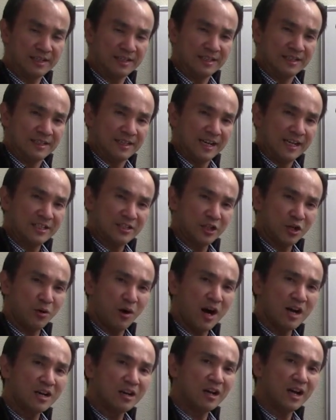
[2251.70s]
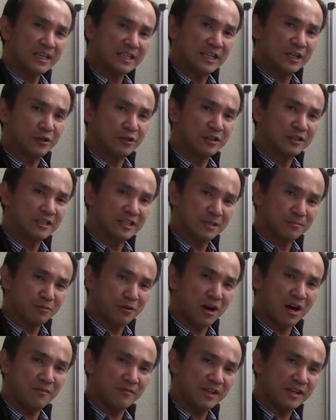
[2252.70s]
And so unlike the earlier
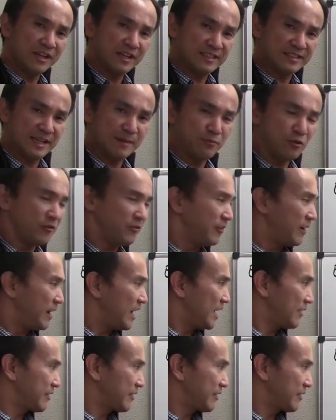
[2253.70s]
problem in example 5,